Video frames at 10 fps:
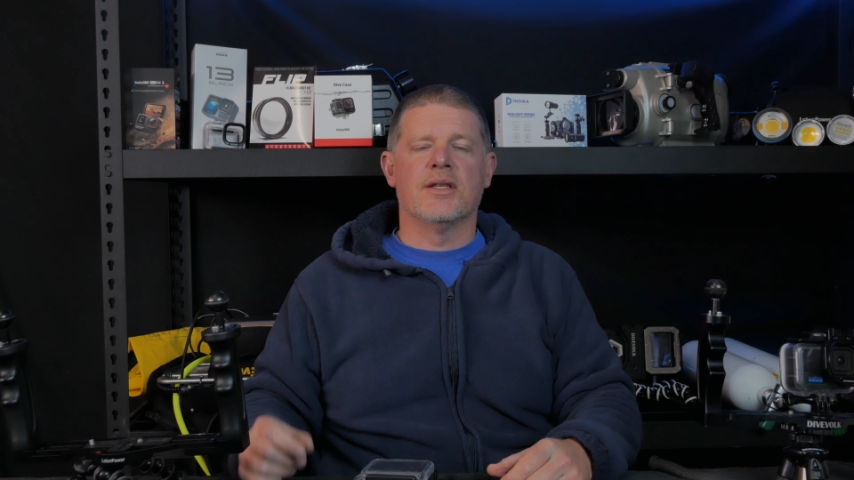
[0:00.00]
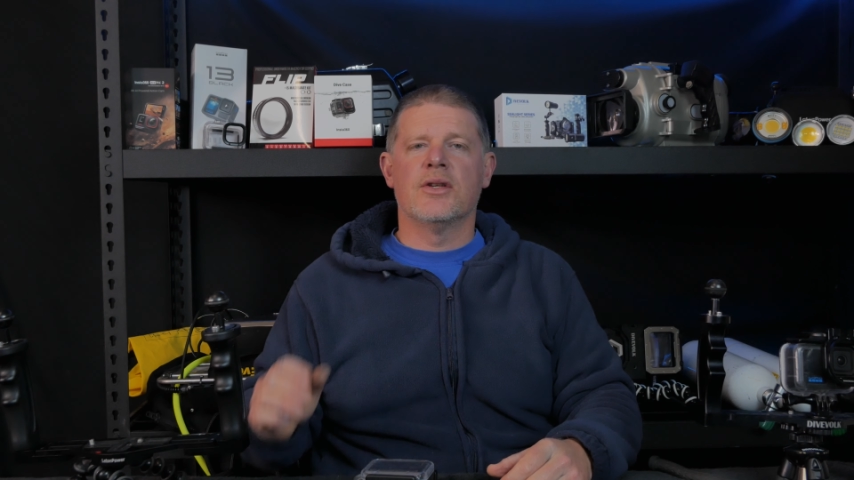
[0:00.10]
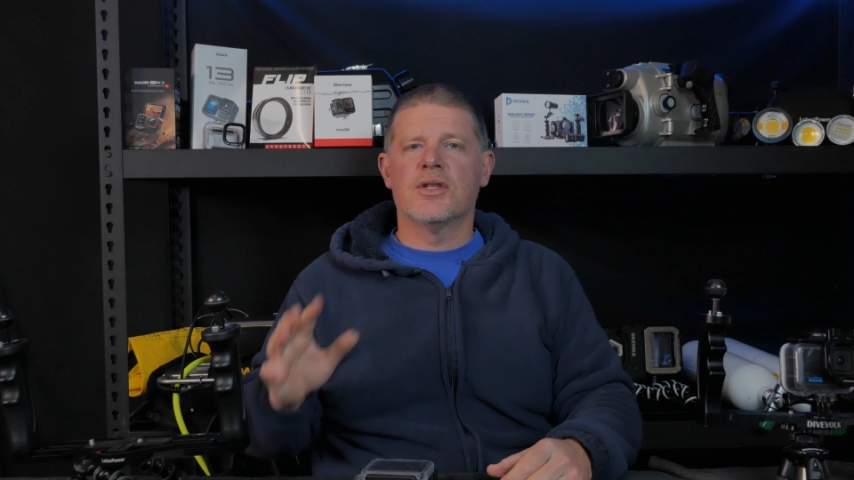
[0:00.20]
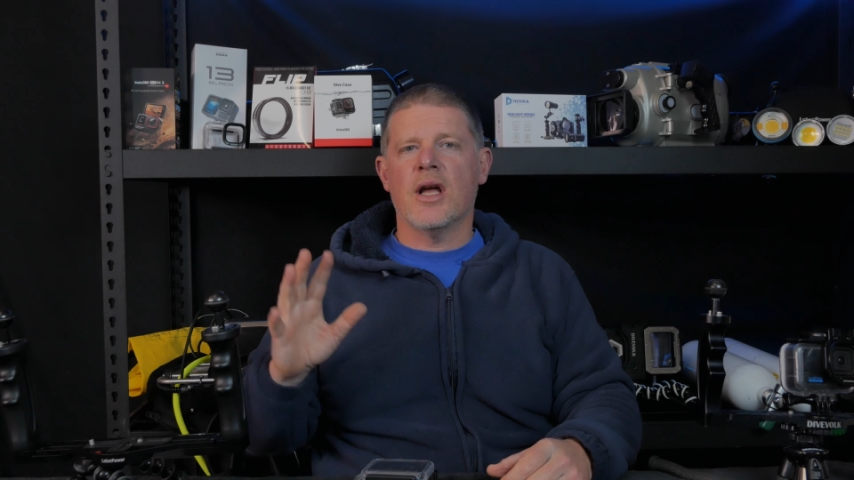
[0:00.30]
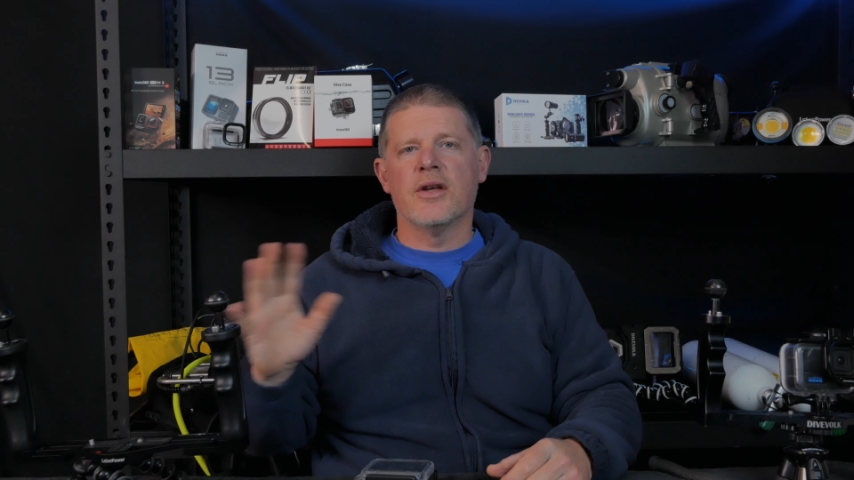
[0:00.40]
So
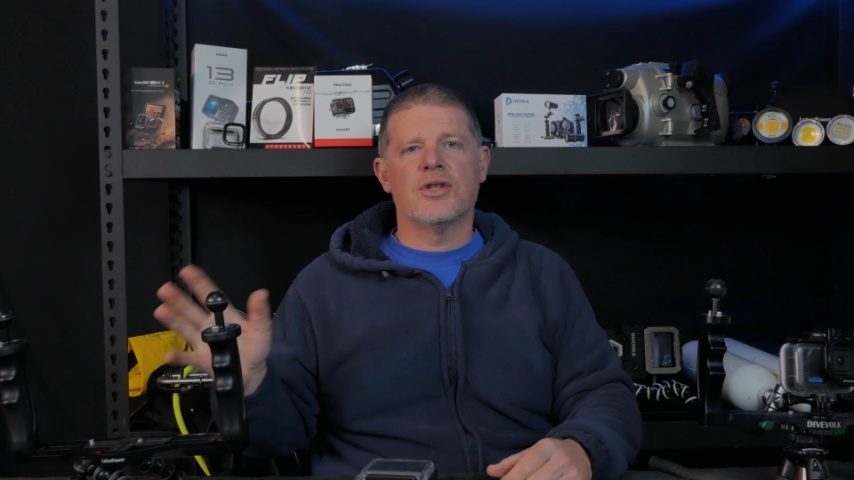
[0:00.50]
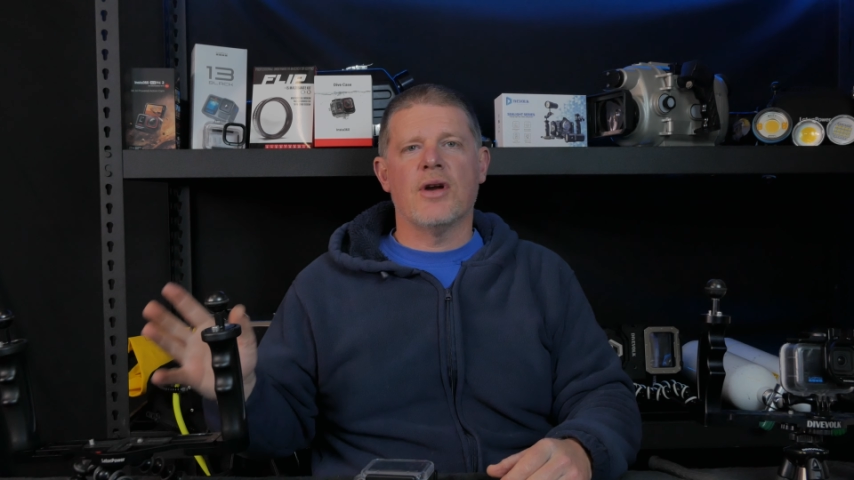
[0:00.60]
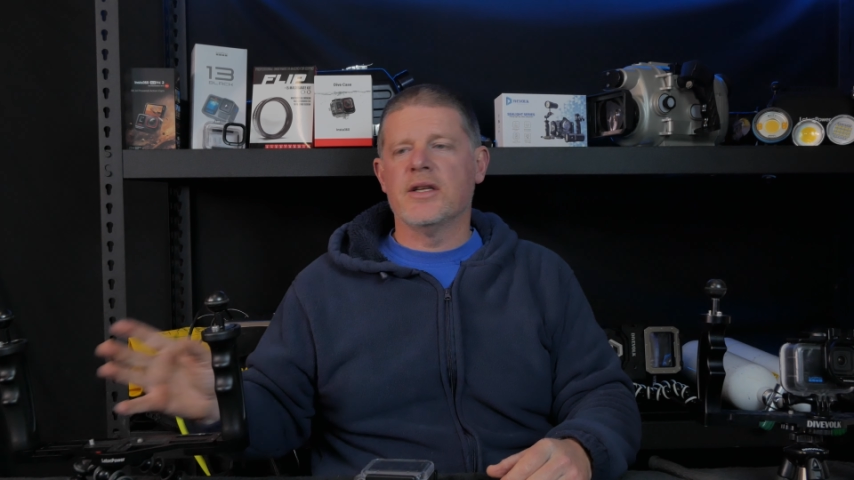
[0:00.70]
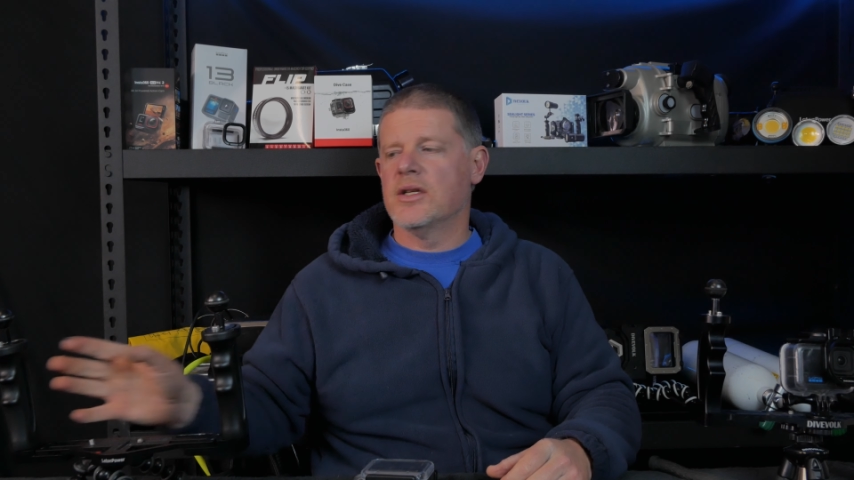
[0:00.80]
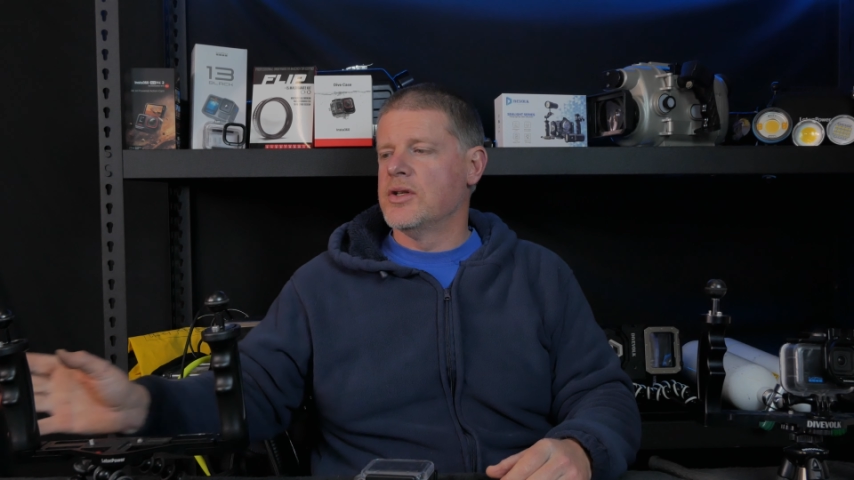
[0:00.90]
just go
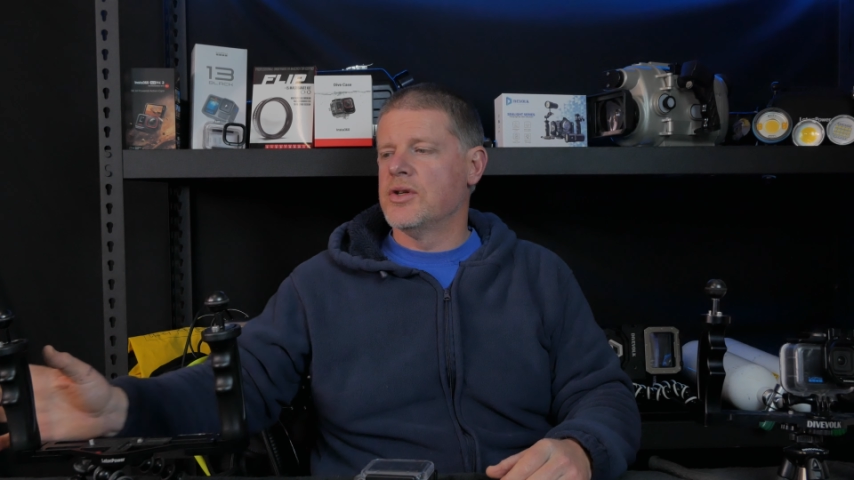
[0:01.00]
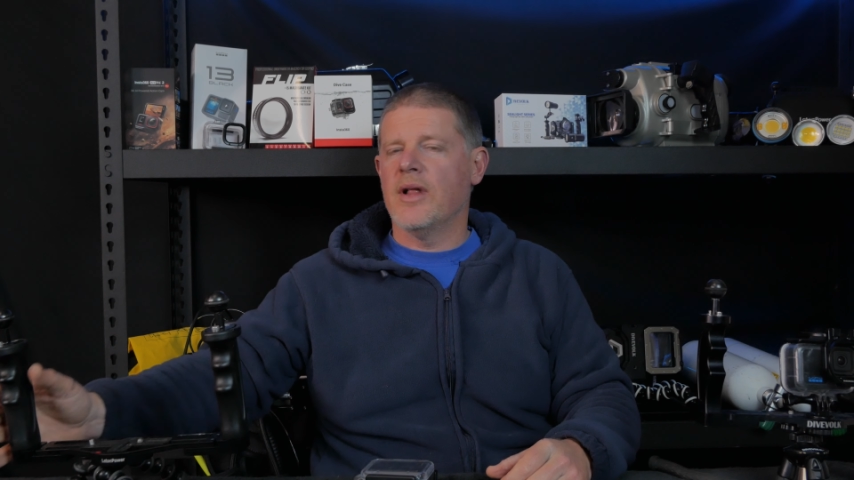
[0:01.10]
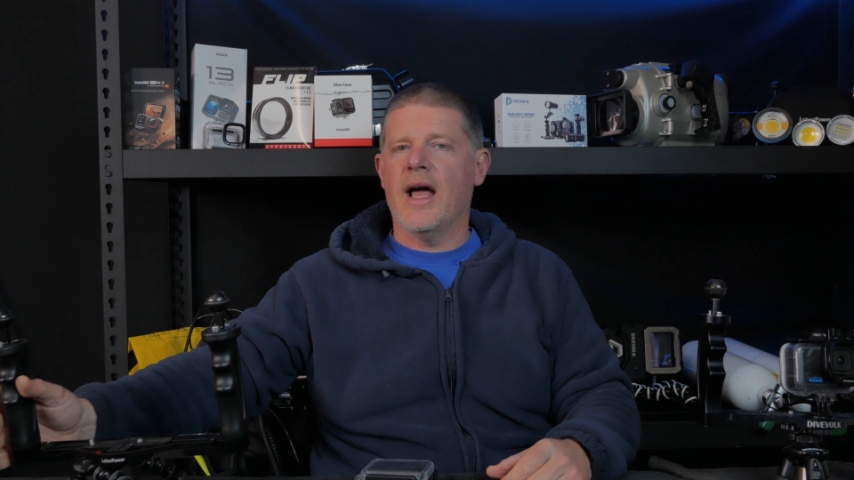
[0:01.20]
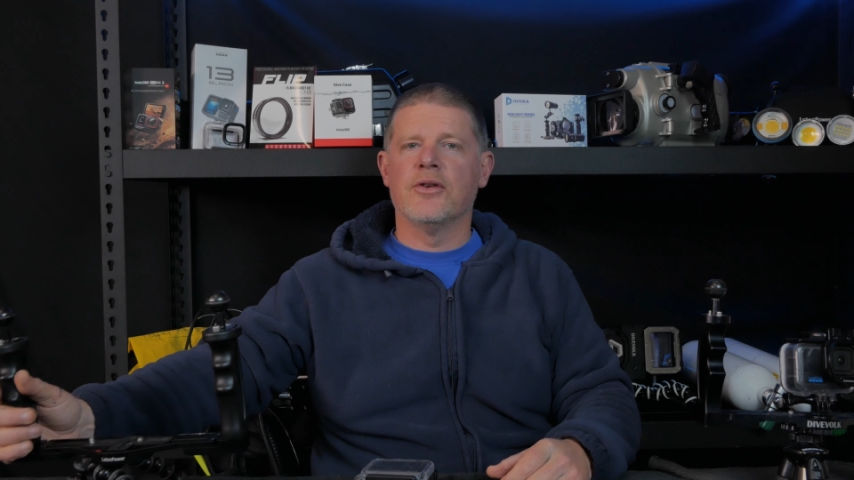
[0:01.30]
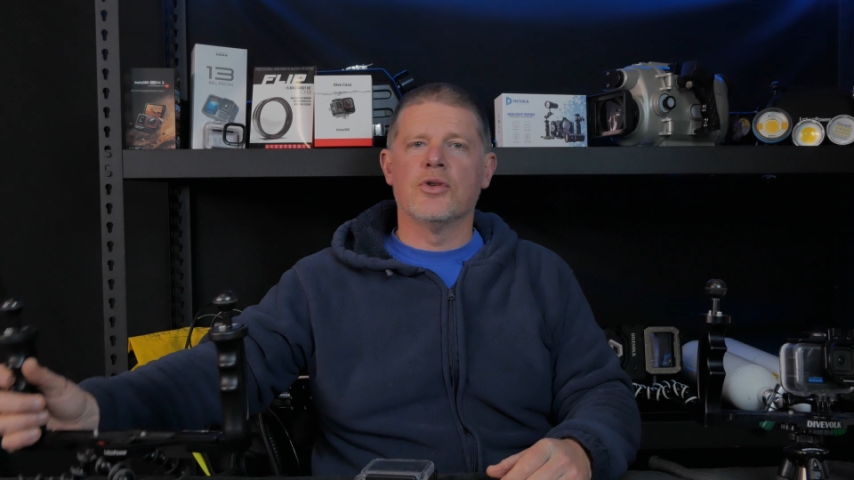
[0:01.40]
straight to your
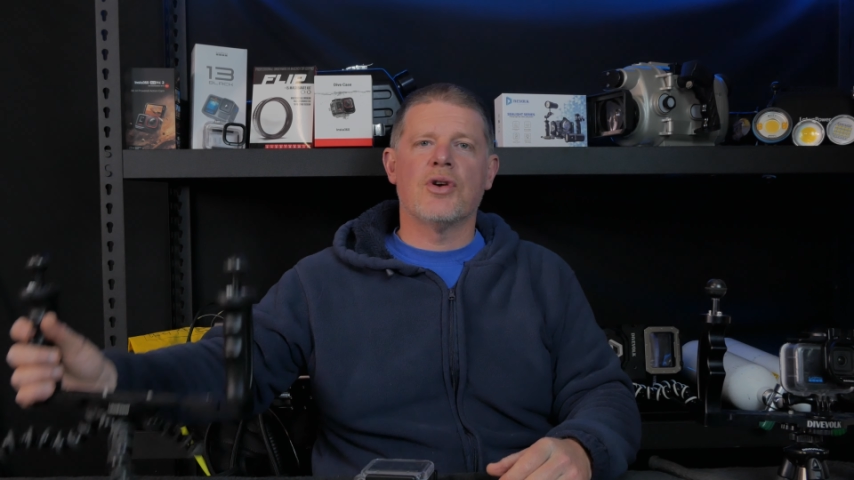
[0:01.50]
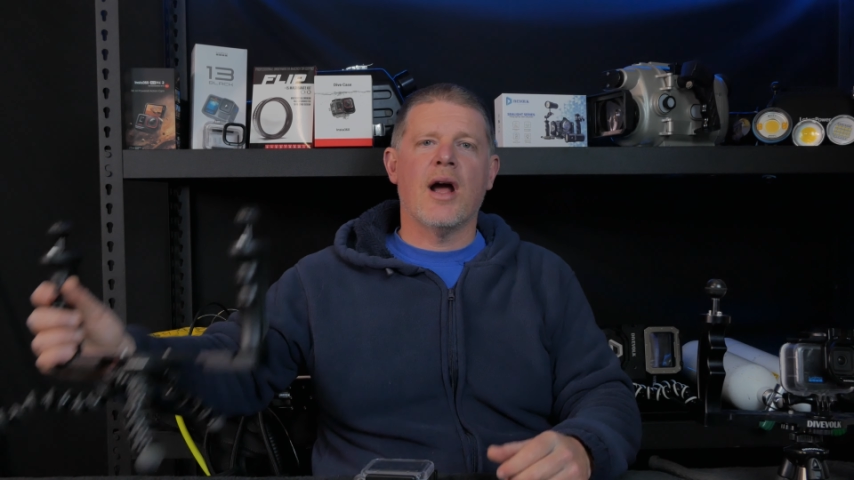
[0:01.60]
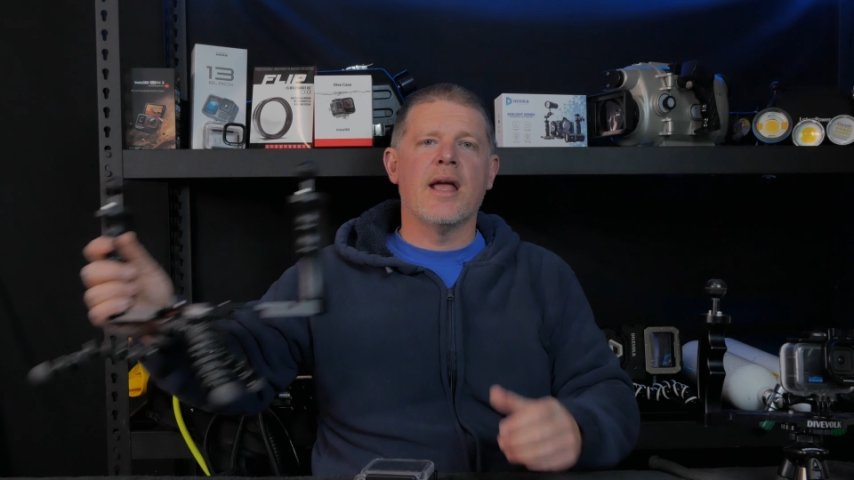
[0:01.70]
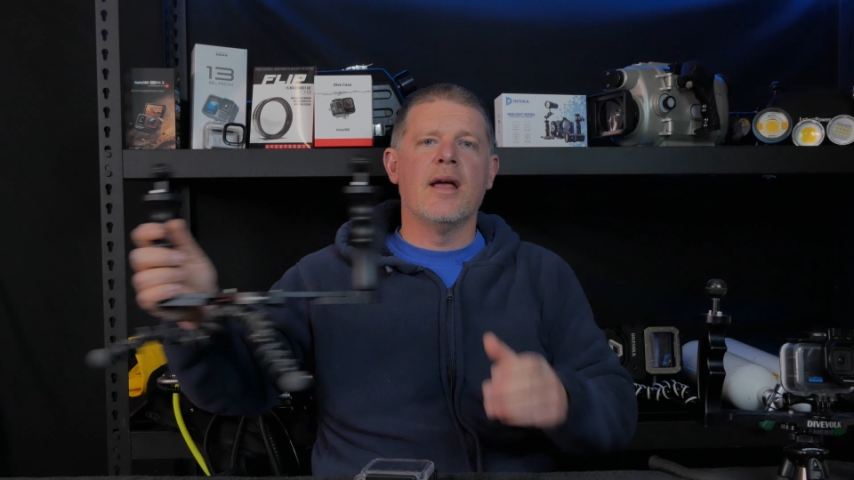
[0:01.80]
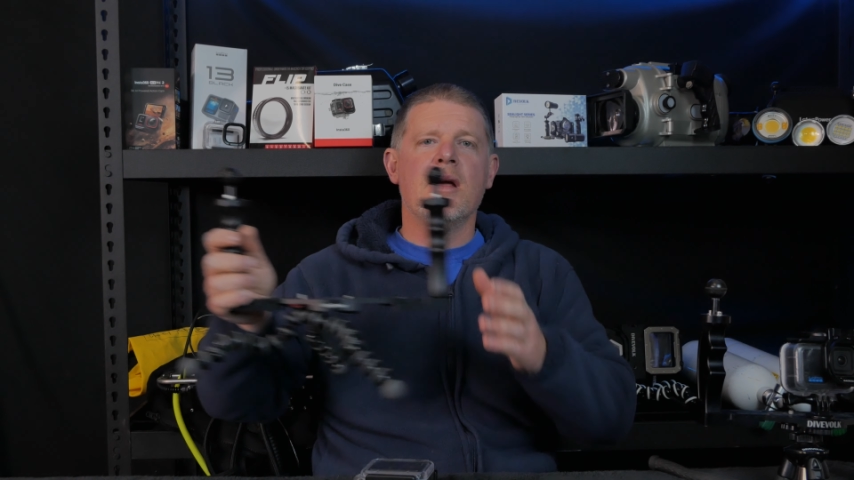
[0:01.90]
dual handled
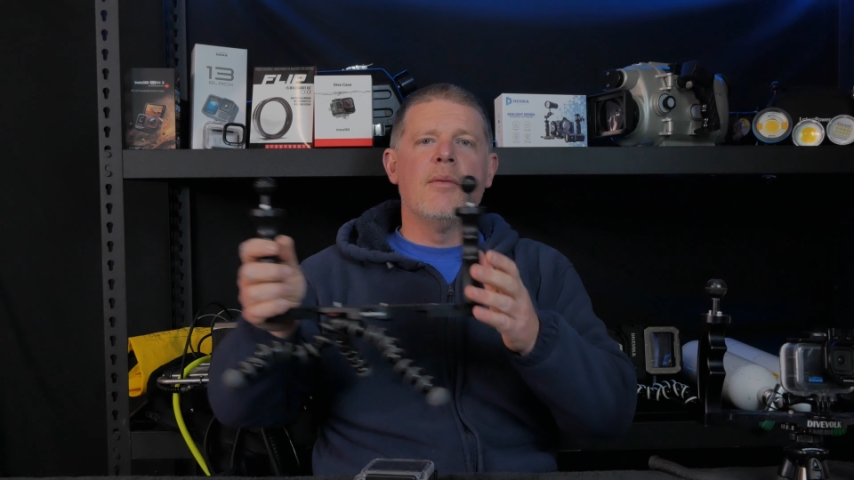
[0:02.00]
tray.